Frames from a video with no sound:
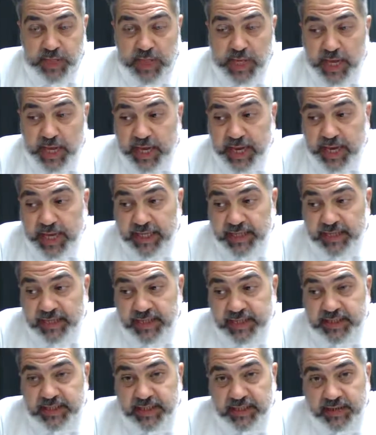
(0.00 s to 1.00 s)
And
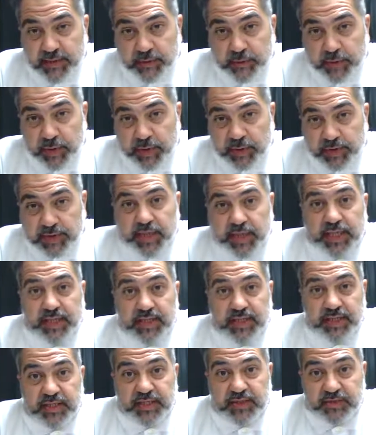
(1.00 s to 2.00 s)
this is the part that
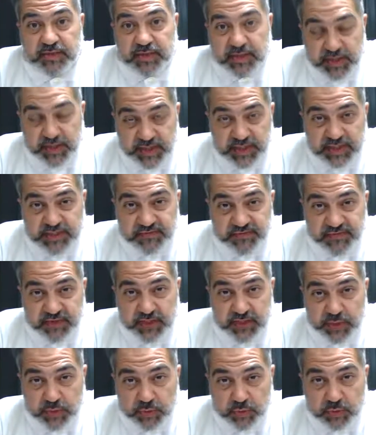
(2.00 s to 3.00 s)
this
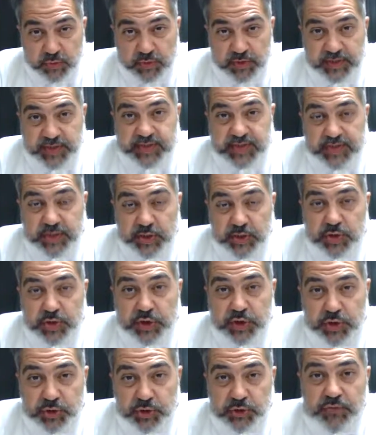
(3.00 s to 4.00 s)
video
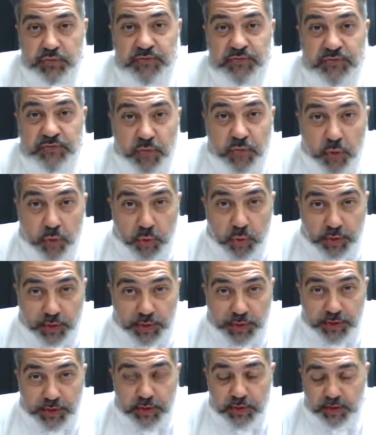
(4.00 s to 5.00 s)
is issued
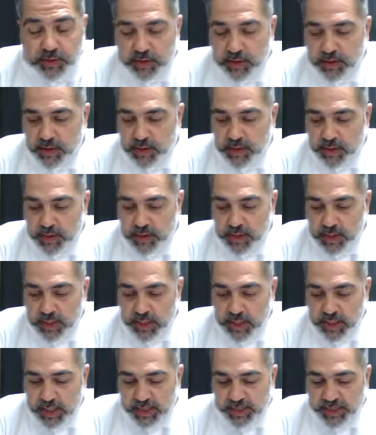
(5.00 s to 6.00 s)
for.
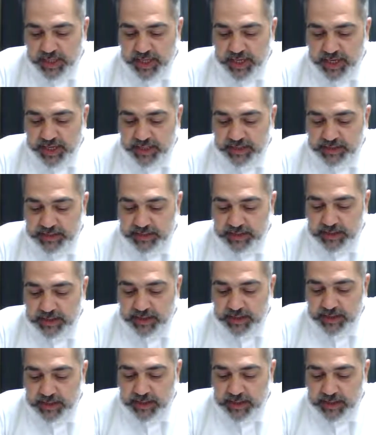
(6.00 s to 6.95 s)
that